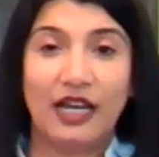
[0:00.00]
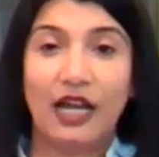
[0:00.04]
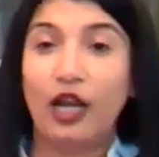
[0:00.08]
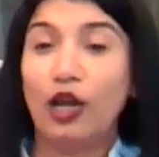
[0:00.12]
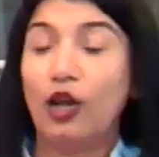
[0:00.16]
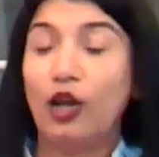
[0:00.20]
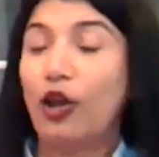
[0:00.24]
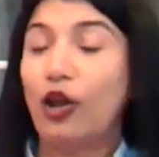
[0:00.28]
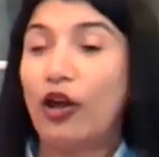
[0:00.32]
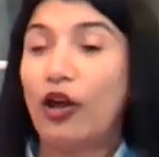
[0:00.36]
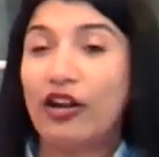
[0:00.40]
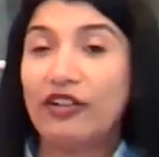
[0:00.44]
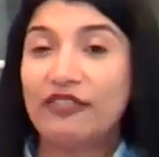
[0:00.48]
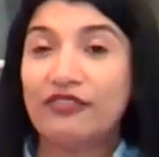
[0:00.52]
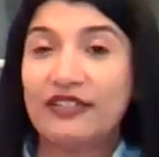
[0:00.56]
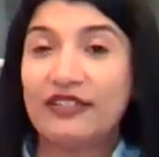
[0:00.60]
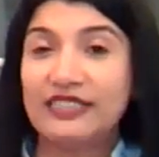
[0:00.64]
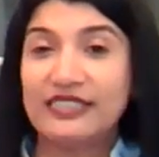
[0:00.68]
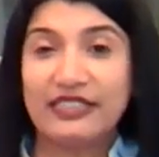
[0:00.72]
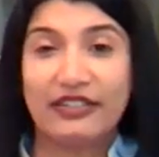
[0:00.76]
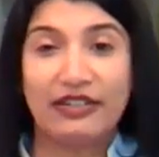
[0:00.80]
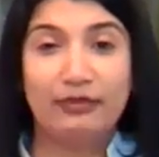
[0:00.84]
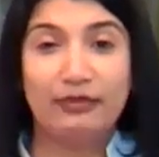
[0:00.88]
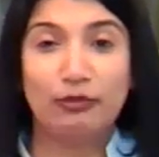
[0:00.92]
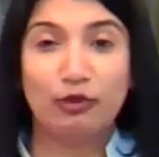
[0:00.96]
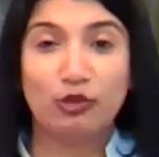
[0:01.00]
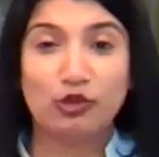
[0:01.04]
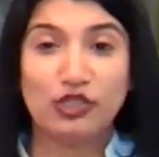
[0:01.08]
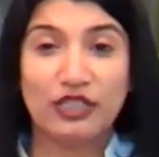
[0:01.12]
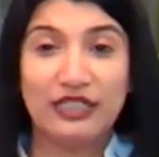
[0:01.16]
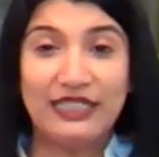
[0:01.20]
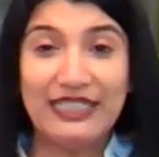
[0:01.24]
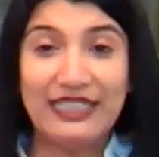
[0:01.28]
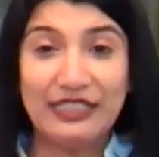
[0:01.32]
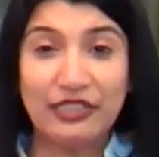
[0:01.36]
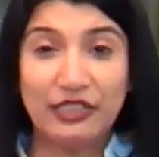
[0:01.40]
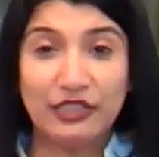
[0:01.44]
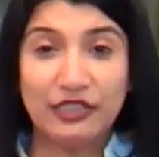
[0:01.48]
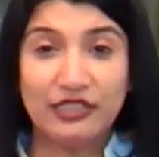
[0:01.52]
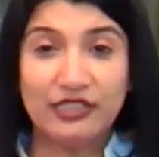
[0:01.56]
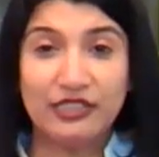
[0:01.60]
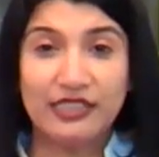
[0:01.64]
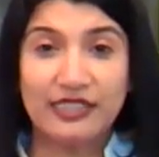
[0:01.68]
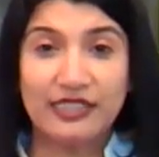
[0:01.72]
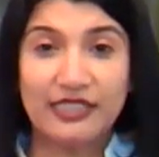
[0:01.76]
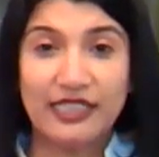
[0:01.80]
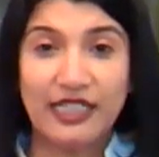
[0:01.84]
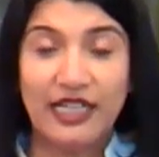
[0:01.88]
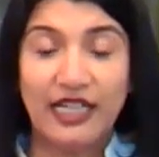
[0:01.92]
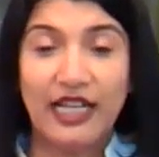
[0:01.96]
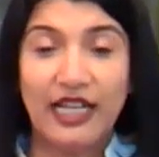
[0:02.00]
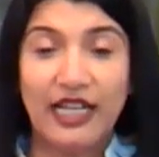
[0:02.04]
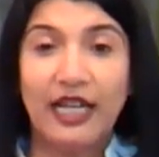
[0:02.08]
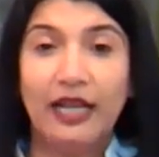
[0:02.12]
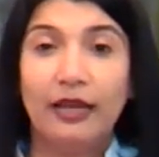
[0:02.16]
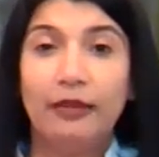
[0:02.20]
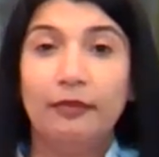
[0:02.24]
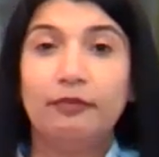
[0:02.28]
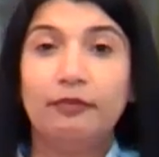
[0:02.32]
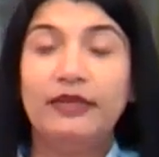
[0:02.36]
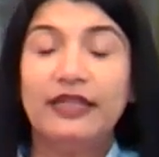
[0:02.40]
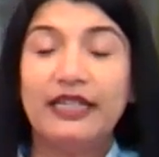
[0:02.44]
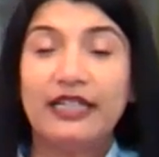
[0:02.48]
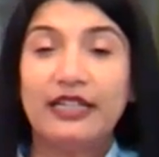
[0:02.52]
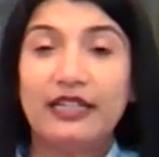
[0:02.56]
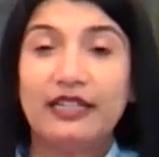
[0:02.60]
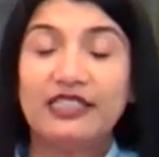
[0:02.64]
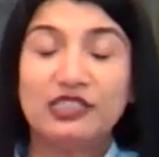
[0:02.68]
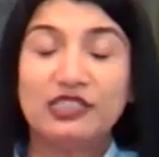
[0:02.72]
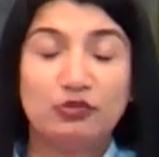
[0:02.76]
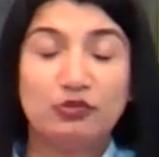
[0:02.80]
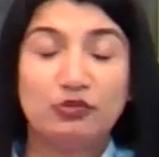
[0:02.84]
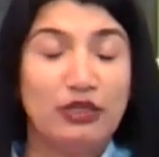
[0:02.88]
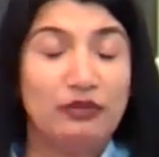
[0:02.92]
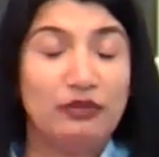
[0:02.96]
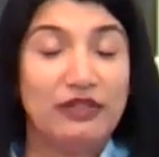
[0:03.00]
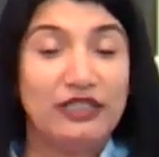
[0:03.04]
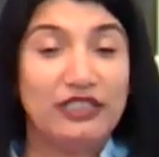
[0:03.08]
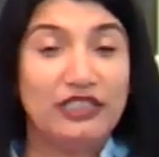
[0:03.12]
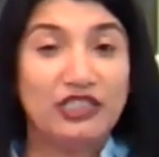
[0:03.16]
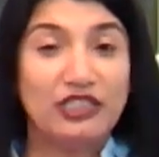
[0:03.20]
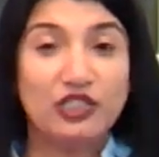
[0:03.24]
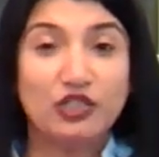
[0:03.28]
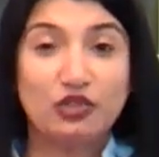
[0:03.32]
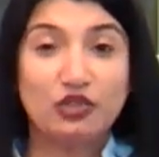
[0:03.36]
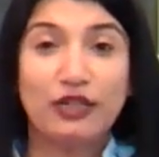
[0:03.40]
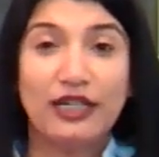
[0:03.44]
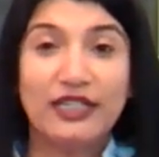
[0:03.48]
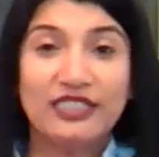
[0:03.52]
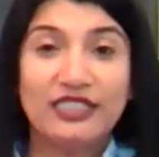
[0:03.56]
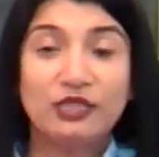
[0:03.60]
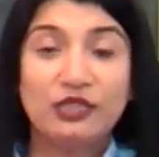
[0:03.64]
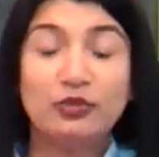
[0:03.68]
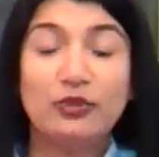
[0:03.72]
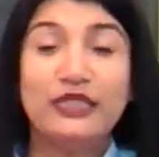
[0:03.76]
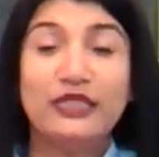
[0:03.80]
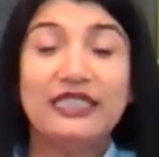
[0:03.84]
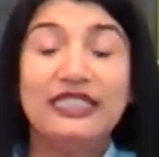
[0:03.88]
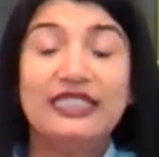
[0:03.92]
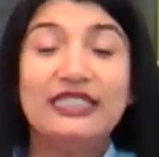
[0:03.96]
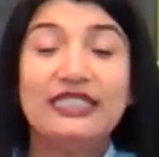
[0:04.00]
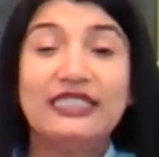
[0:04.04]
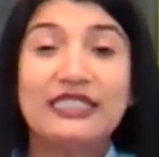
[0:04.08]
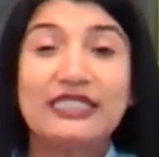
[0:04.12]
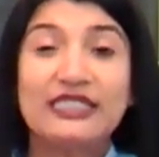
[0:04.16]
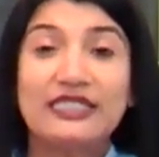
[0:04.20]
A lot of us are emotional eaters, because when we are stressed, we need